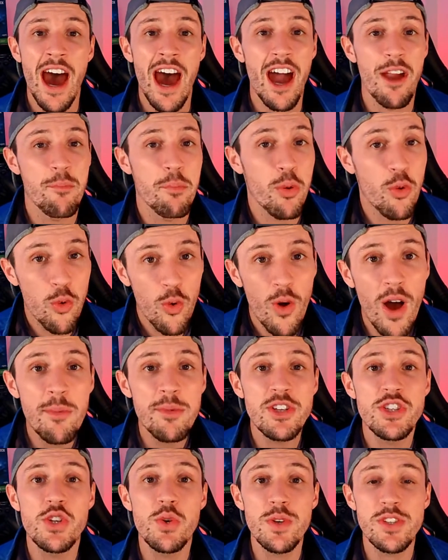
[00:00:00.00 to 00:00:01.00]
I
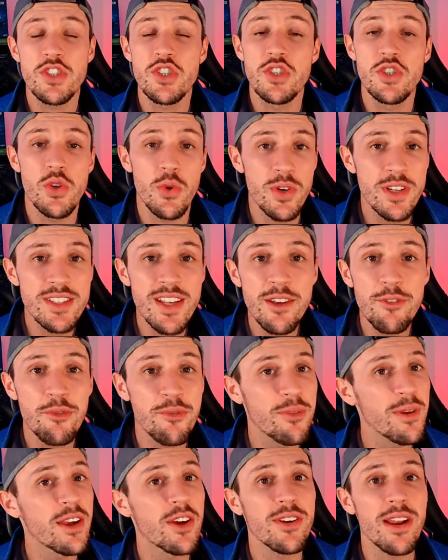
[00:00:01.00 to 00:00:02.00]
promised you as soon as I
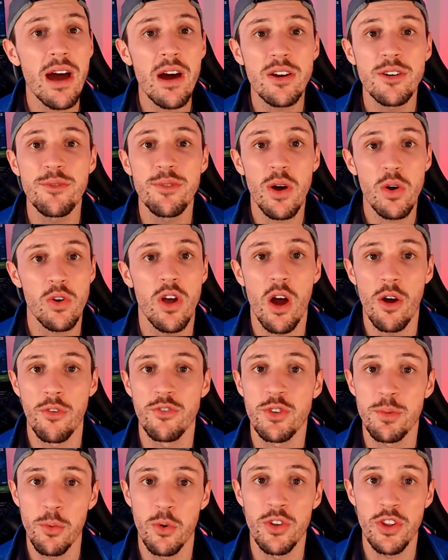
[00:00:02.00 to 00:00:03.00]
figured out and felt
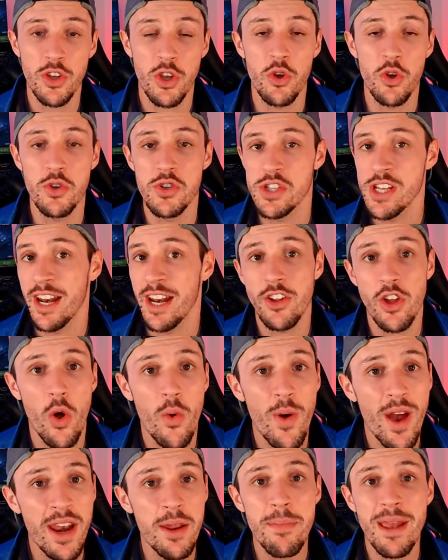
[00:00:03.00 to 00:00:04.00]
comfortable in the Goosh that I'd
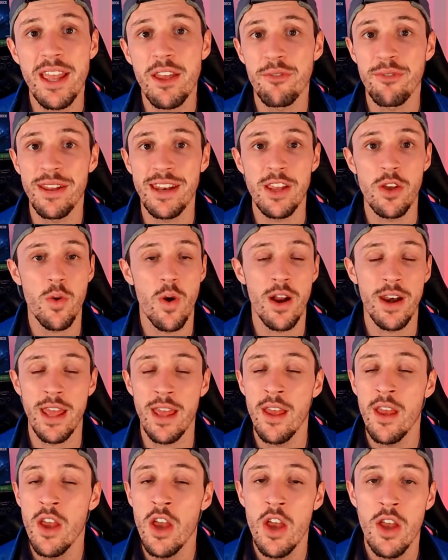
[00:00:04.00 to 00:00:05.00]
go ahead and make a video on
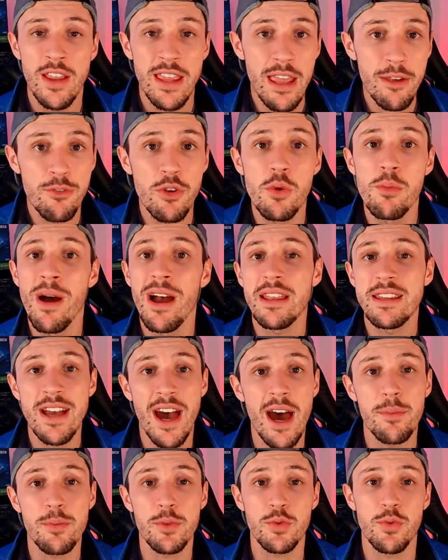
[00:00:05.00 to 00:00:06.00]
it, give you my
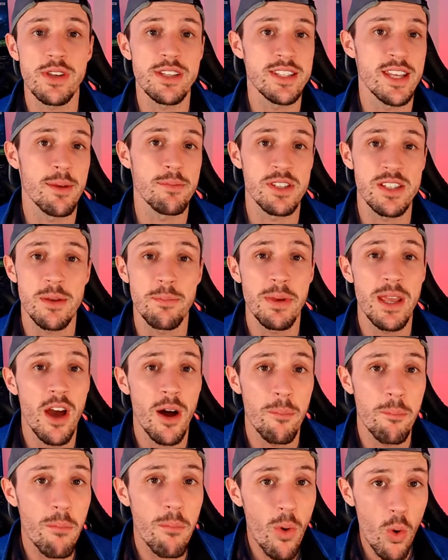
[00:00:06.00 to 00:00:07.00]
top 3 tips to
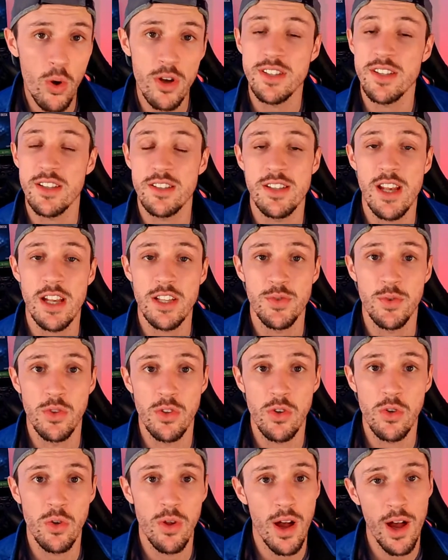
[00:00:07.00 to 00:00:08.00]
become more successful
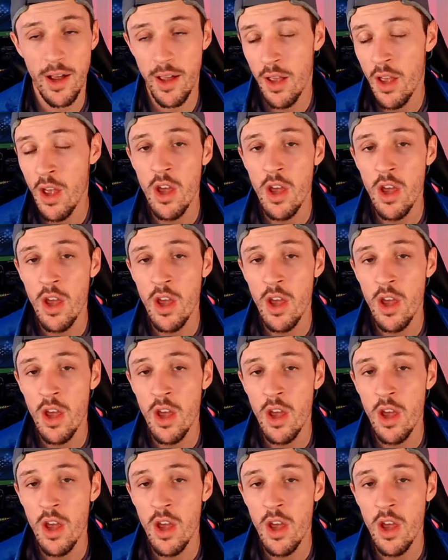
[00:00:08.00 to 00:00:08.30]
in the Gulag.